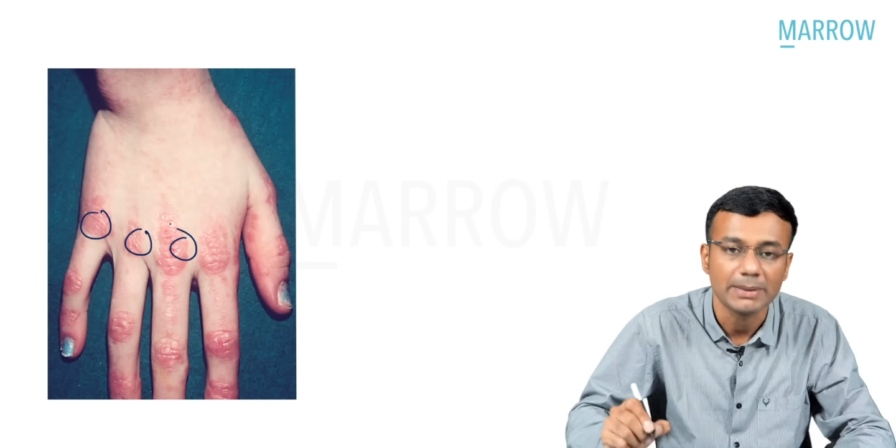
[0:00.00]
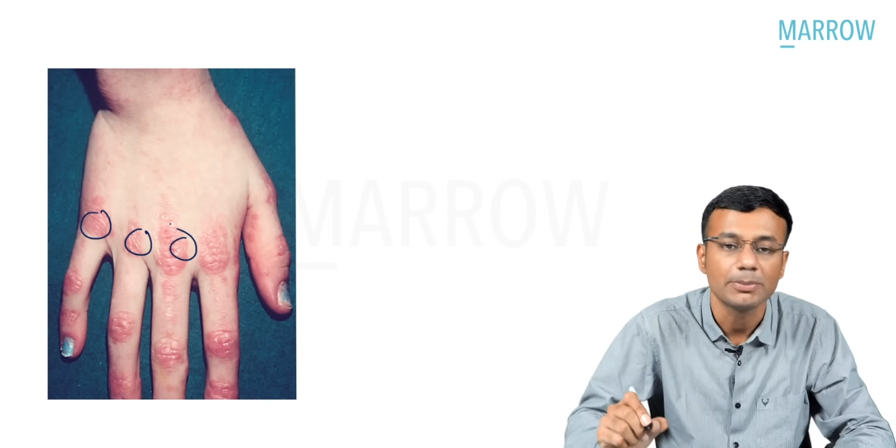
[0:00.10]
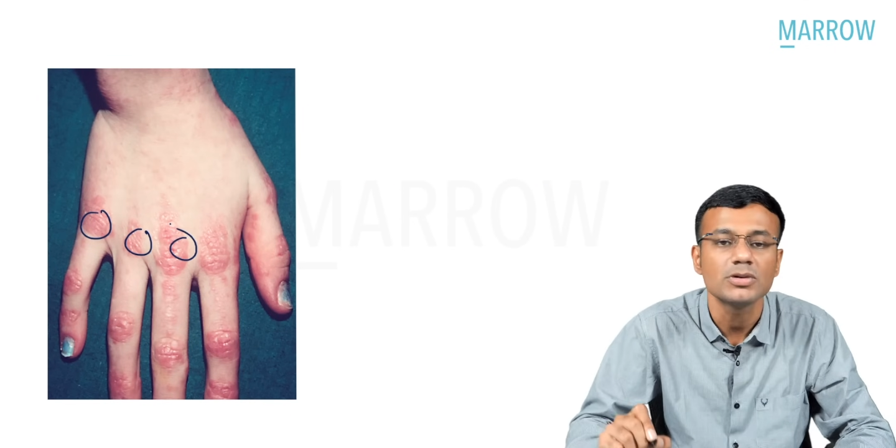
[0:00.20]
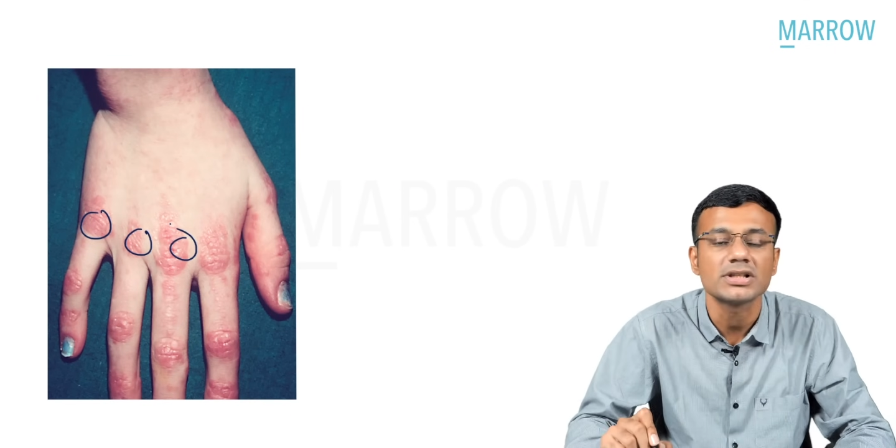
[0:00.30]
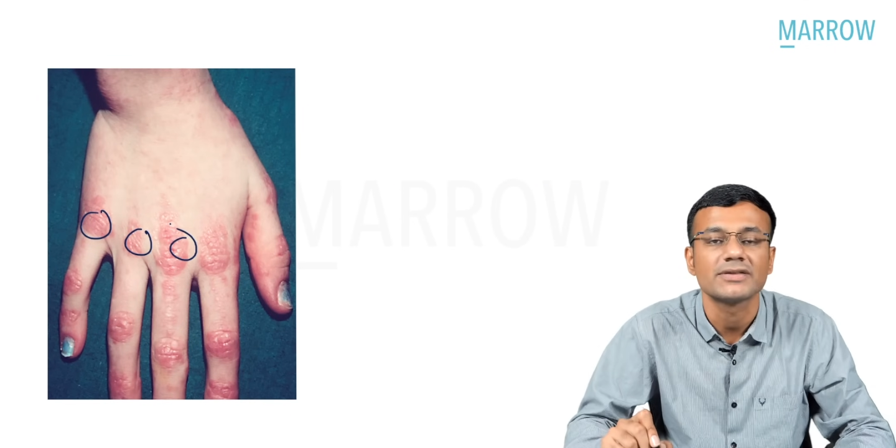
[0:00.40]

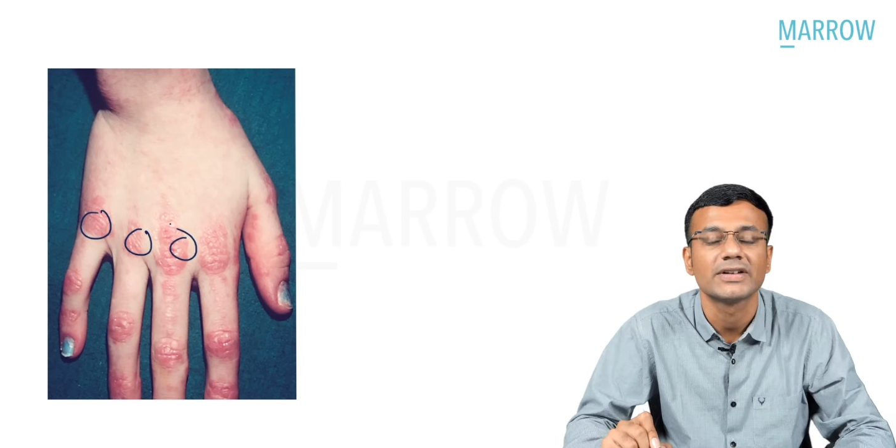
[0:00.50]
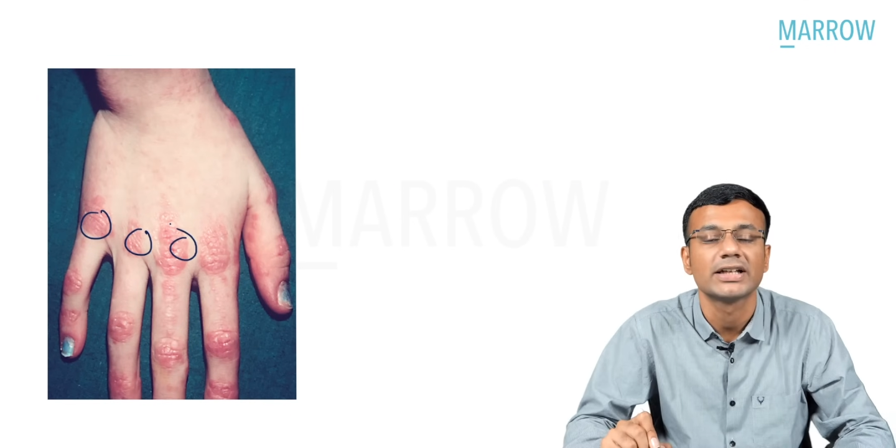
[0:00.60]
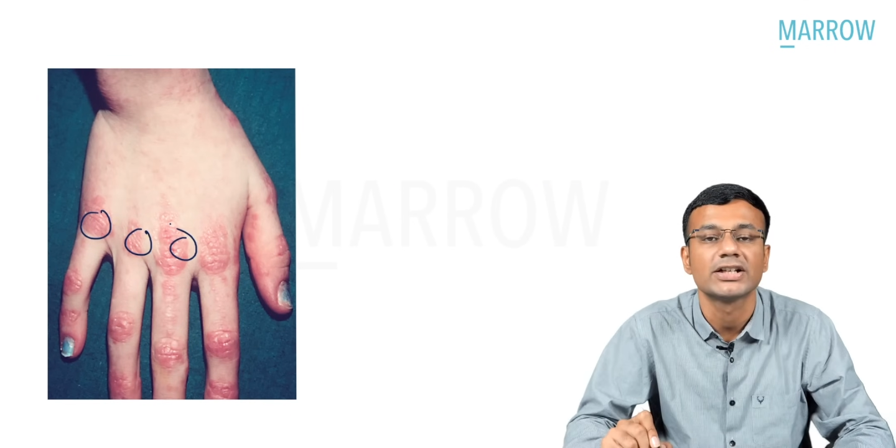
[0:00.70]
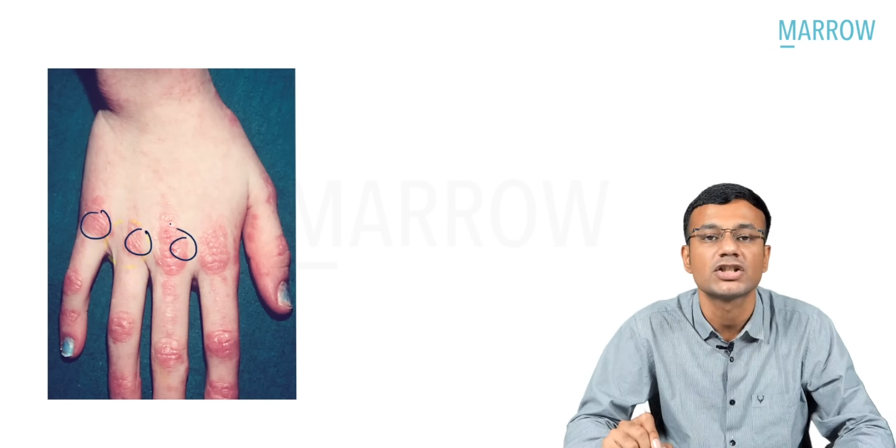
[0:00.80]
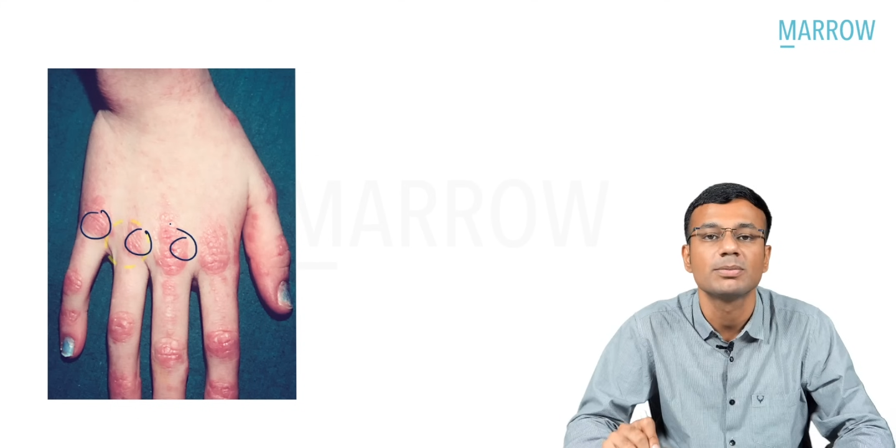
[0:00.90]
papules. When they
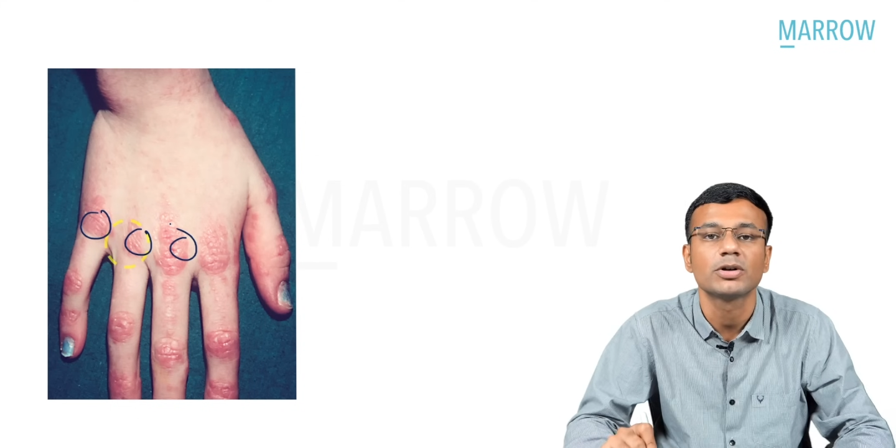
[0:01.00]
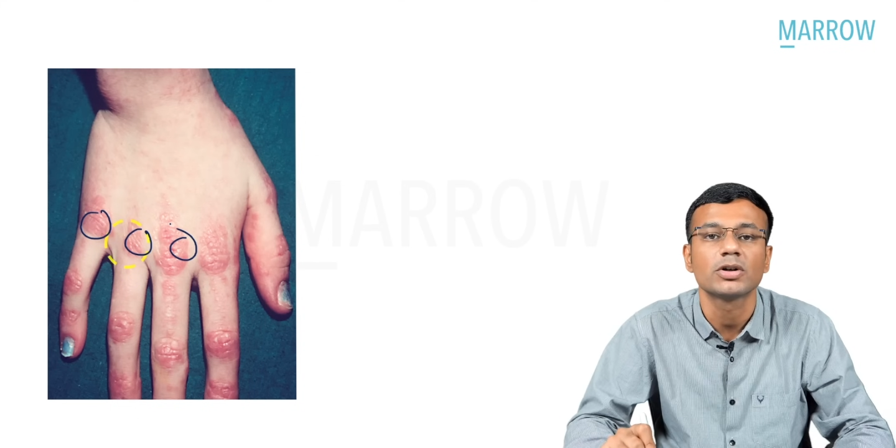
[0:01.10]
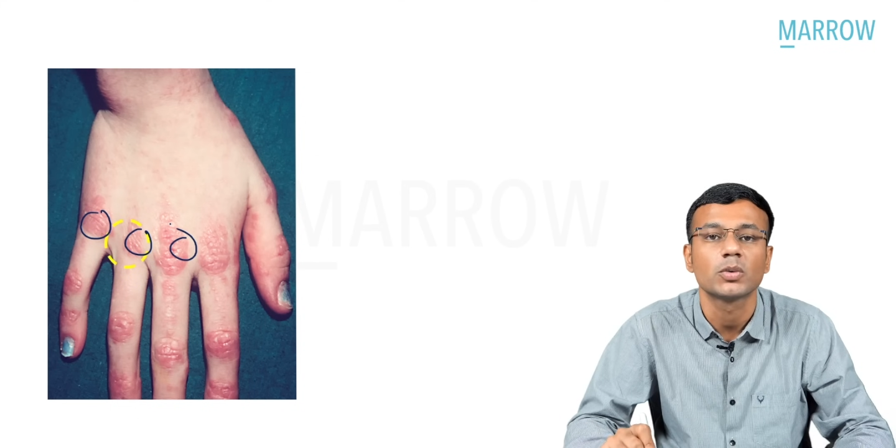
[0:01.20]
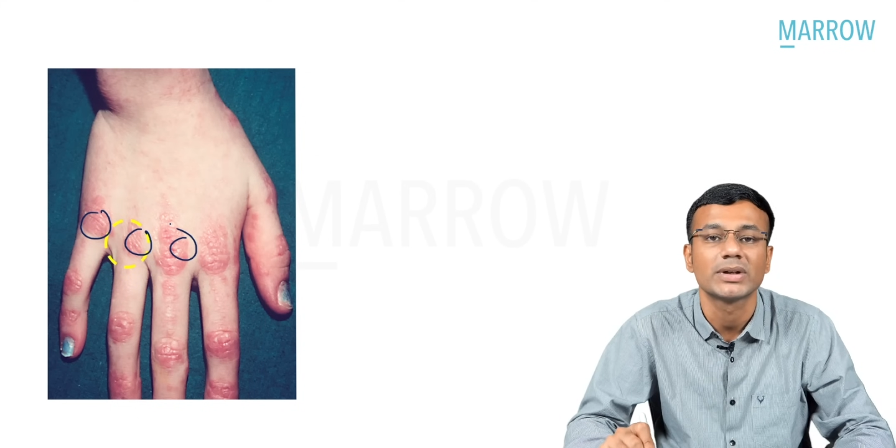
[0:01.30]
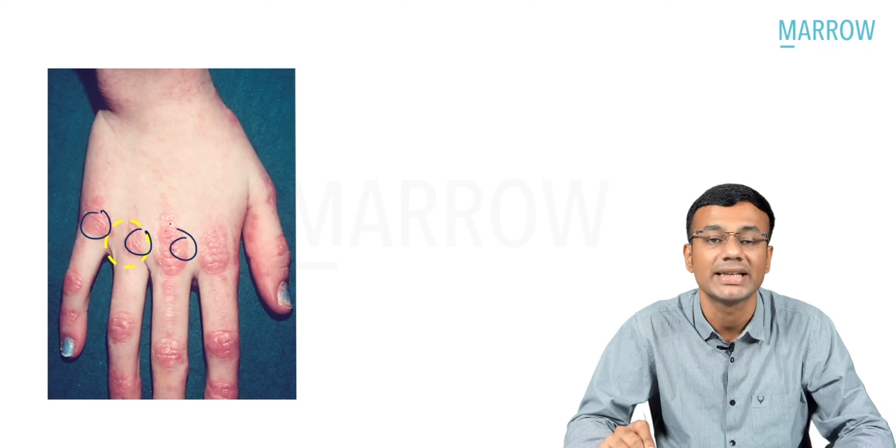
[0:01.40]
are
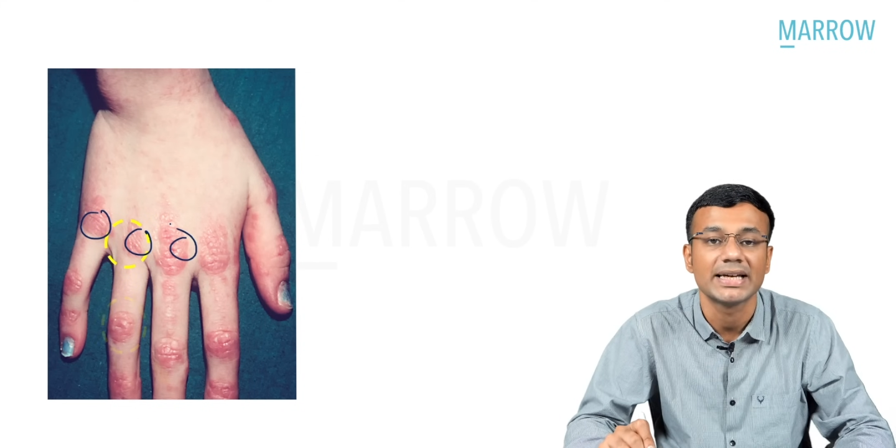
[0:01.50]
distributed over the